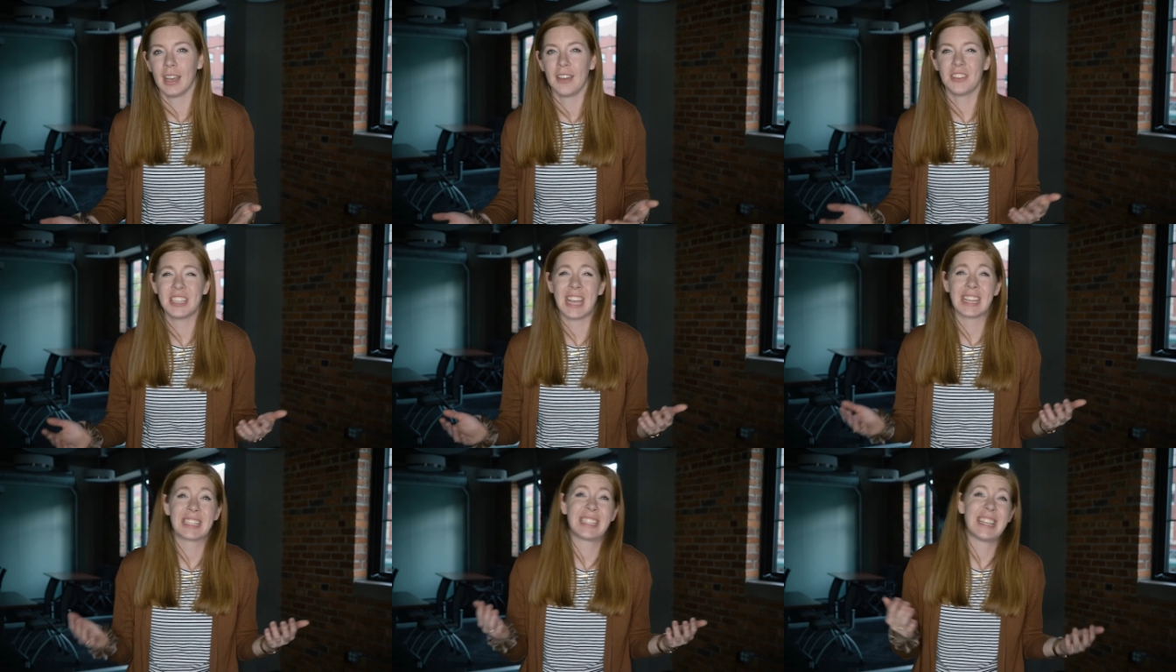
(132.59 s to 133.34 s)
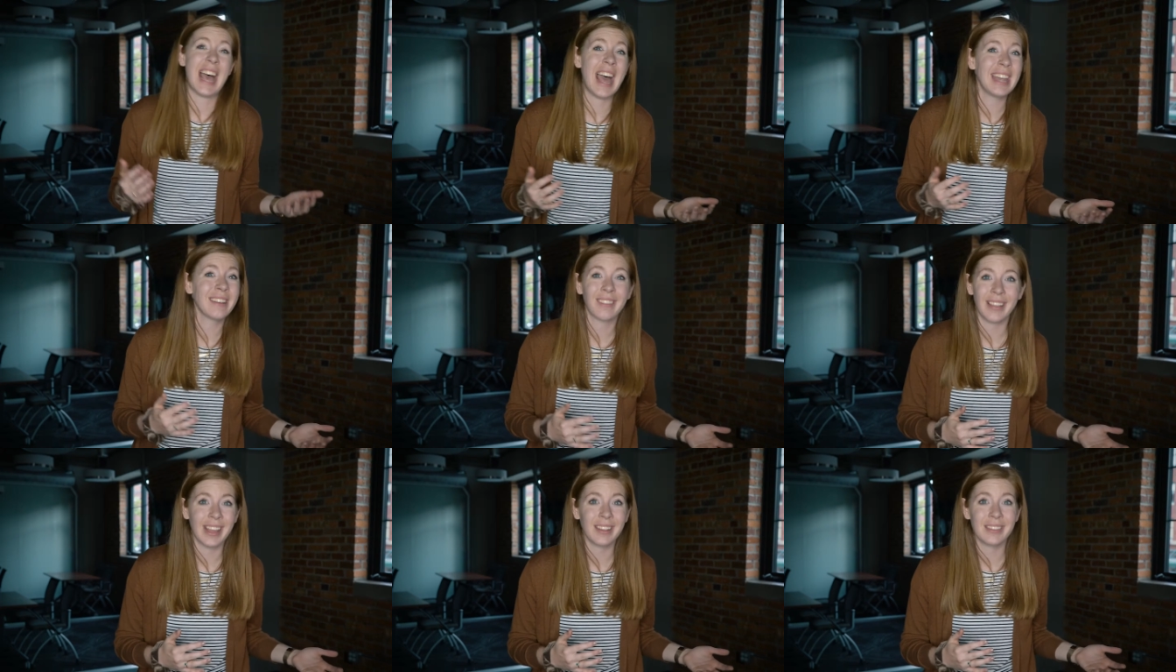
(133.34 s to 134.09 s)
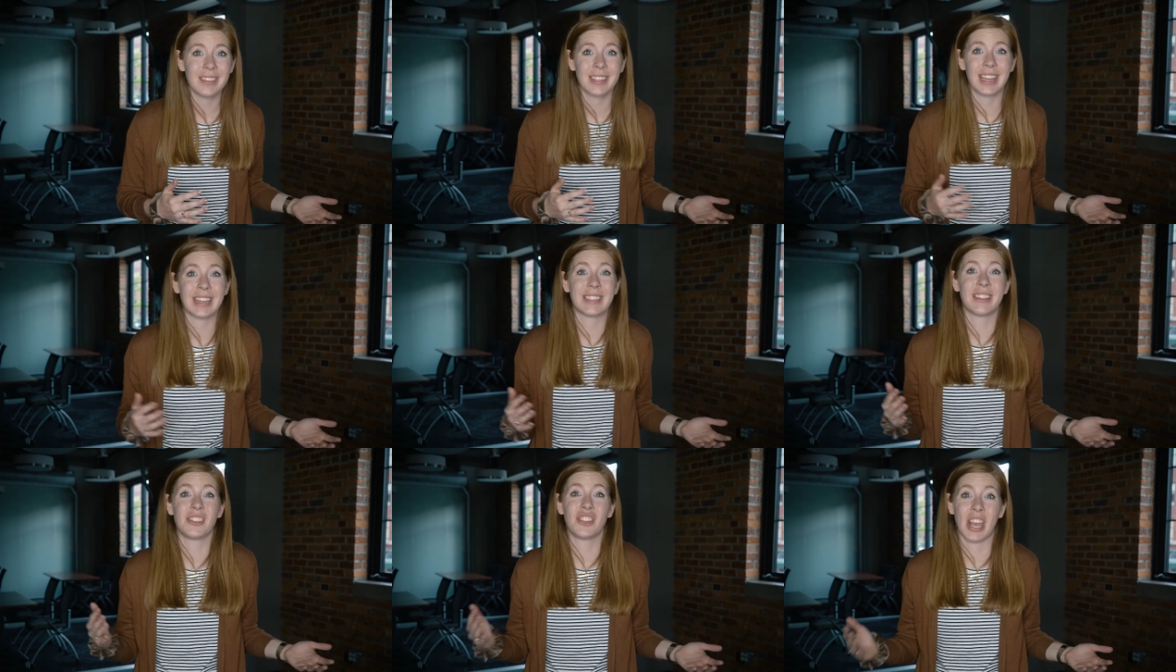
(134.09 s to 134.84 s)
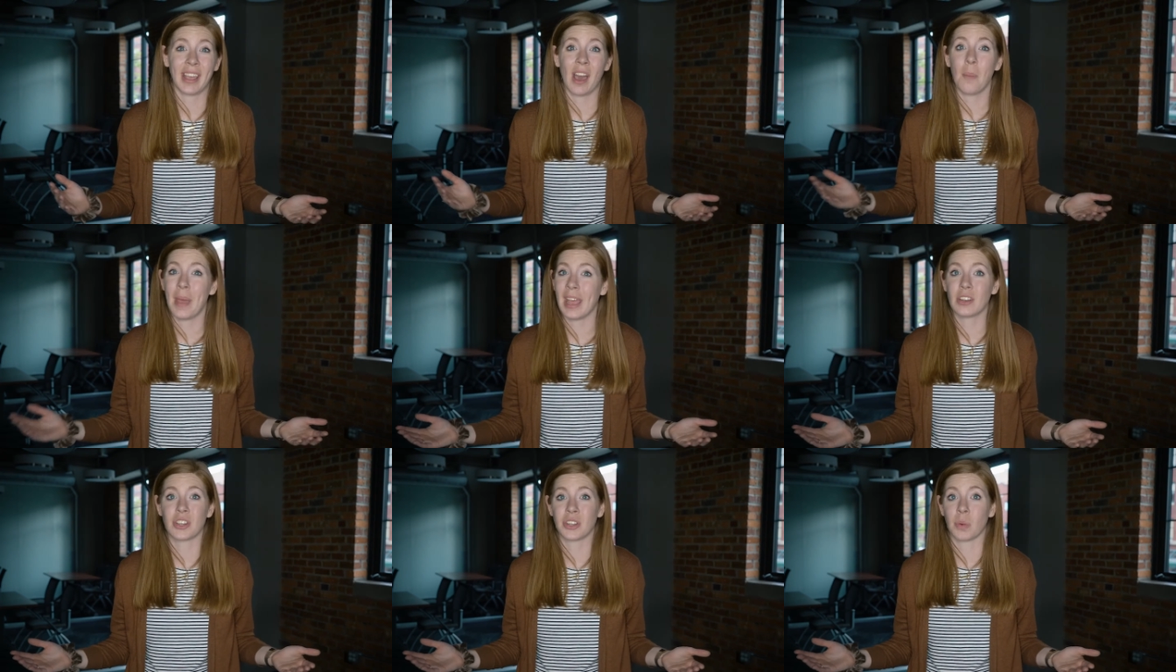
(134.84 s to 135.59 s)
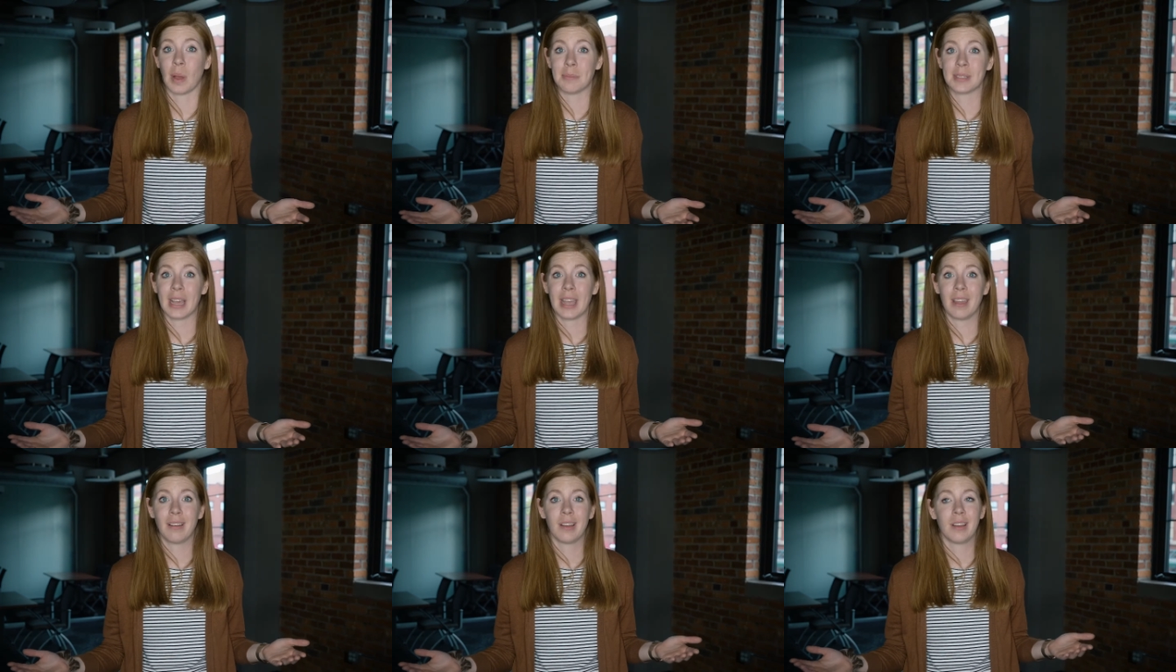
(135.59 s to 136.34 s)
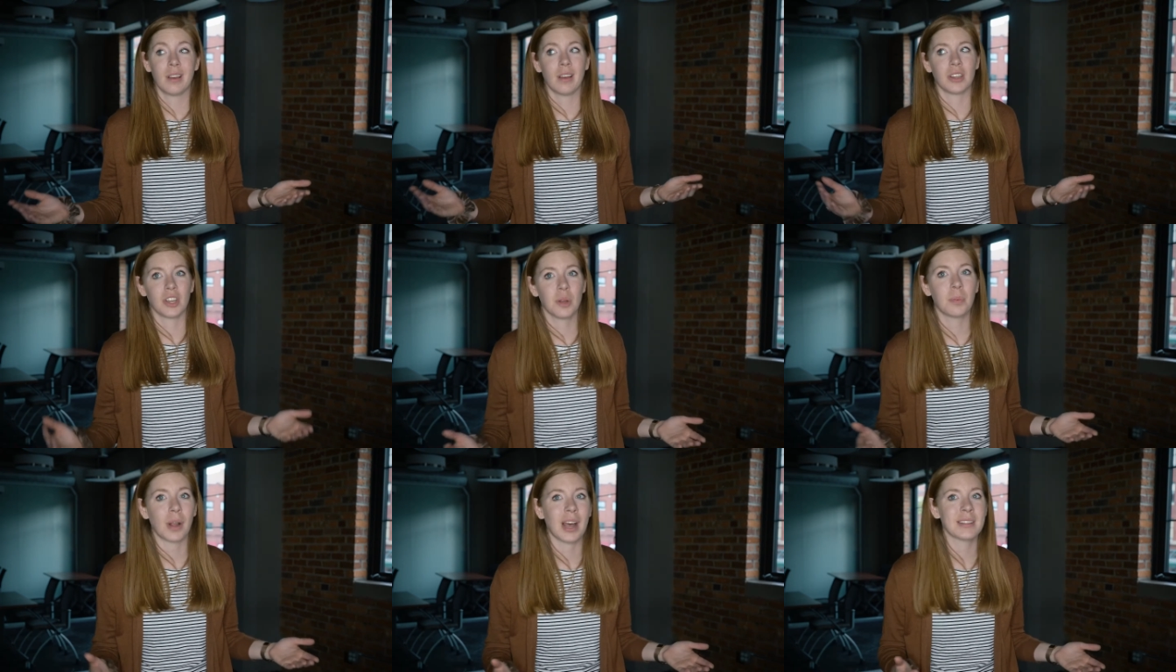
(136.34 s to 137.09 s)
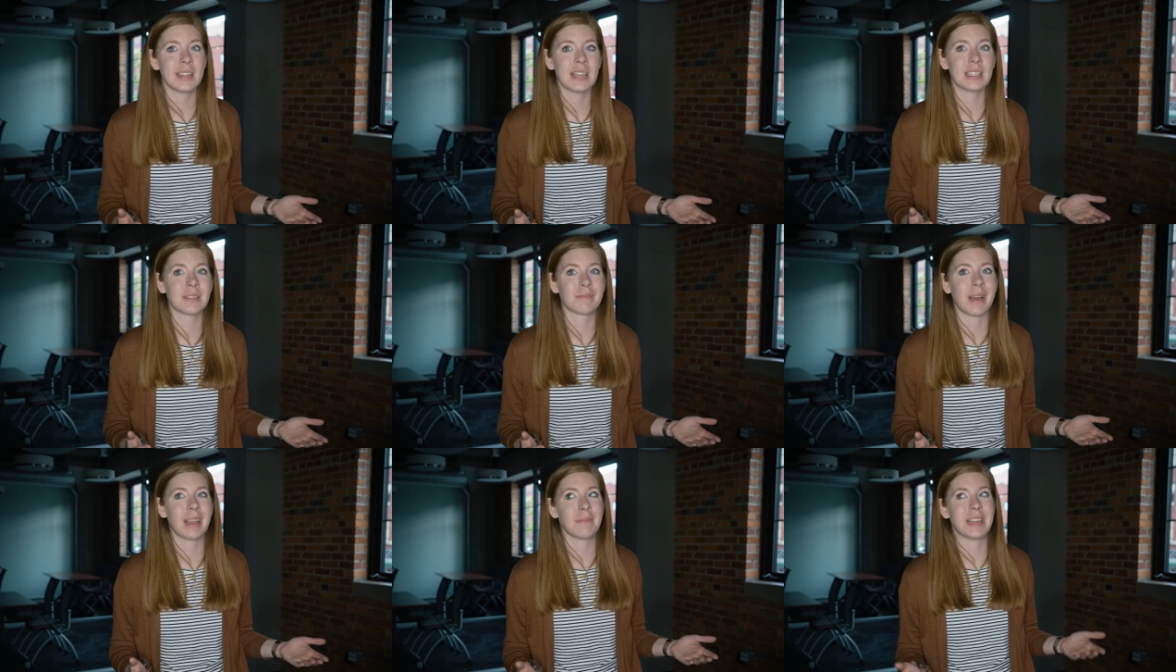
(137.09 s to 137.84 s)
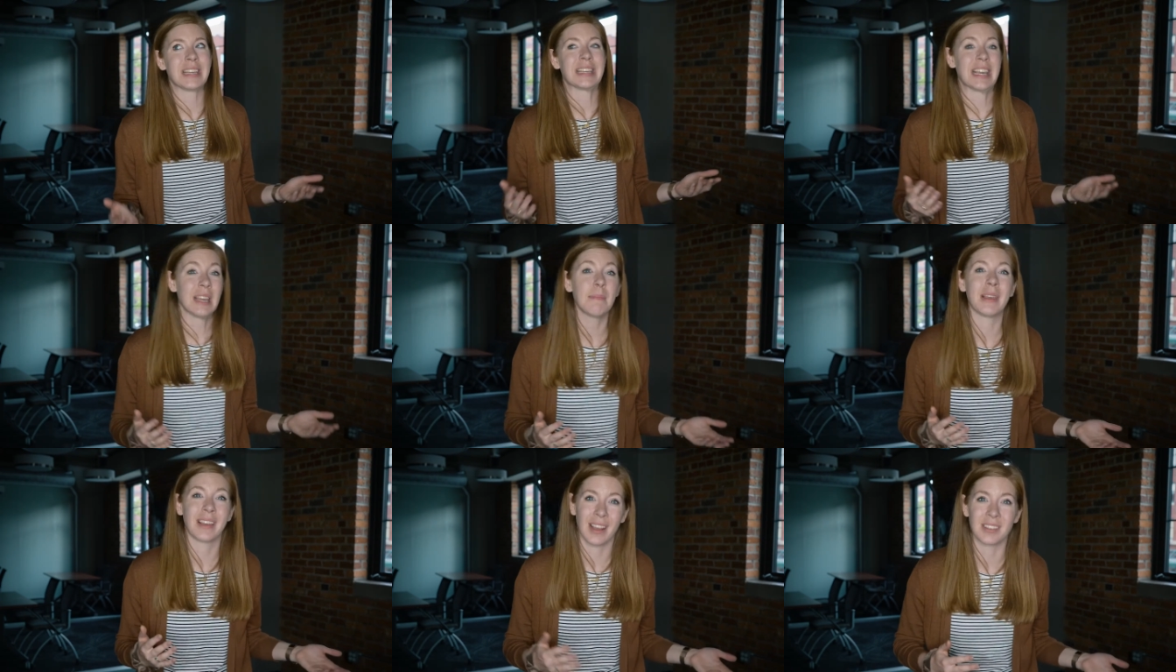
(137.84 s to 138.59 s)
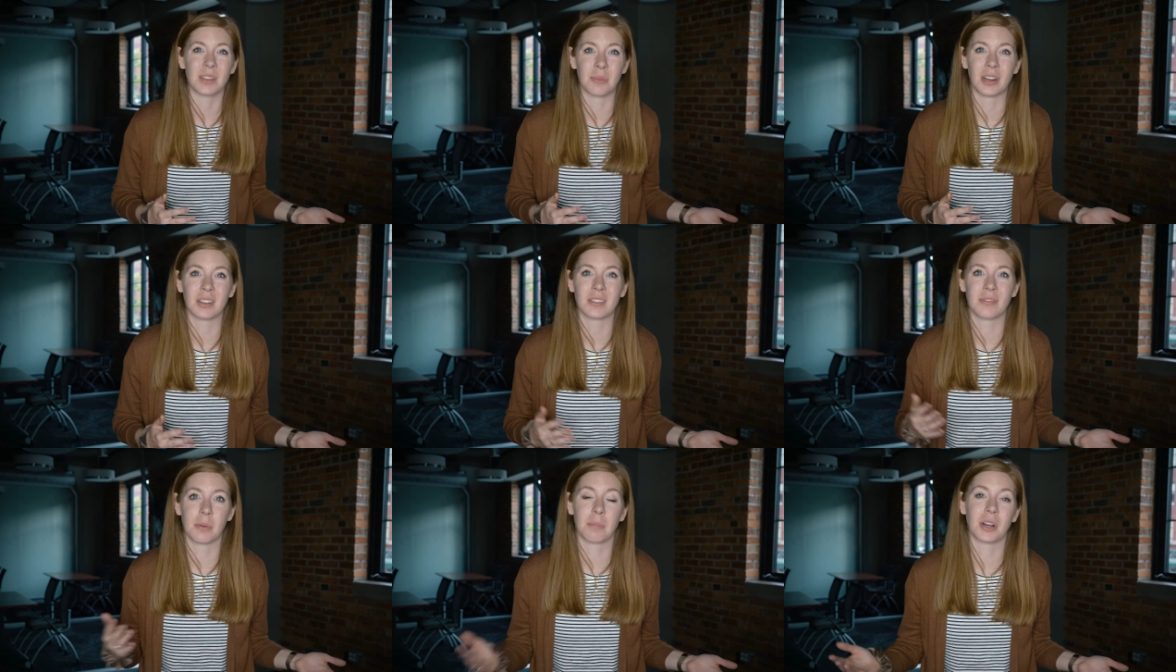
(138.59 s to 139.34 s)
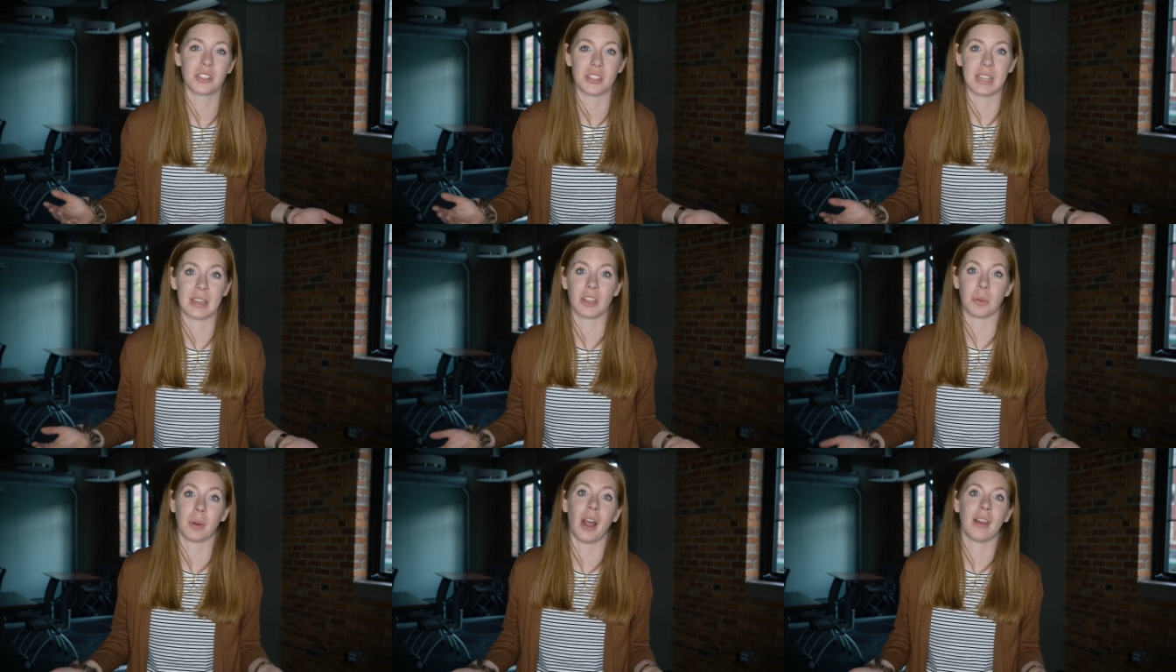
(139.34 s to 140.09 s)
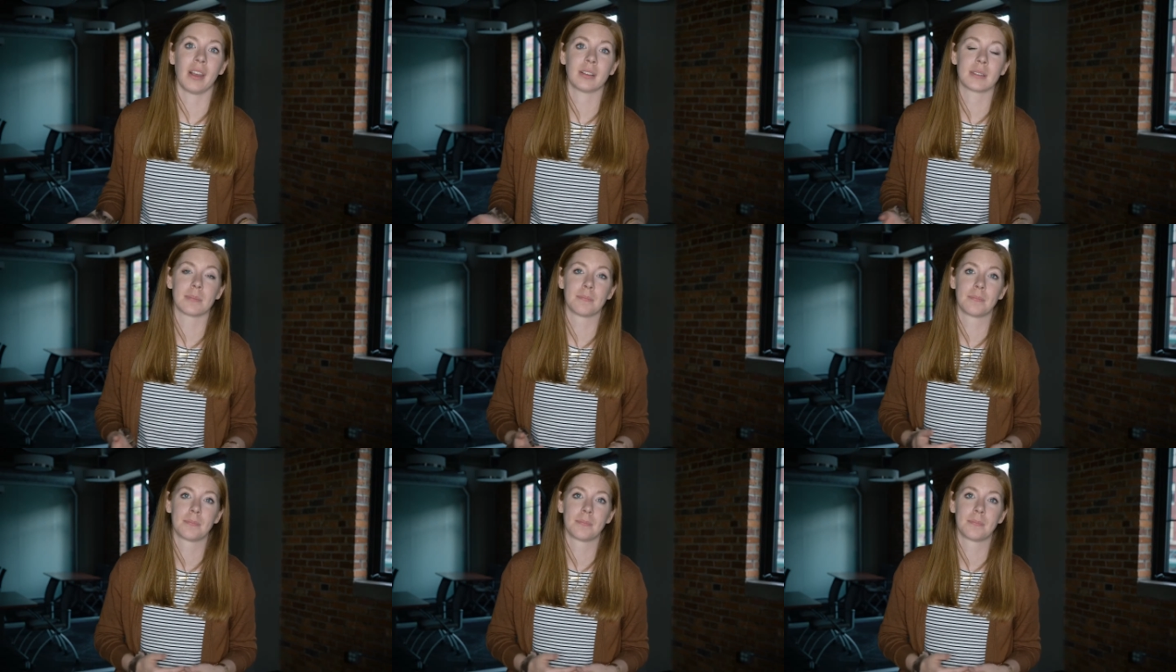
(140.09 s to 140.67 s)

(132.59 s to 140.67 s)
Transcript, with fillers: If it takes ten clicks to get to the checkout page on your website, your process might be keeping customers from purchasing your product.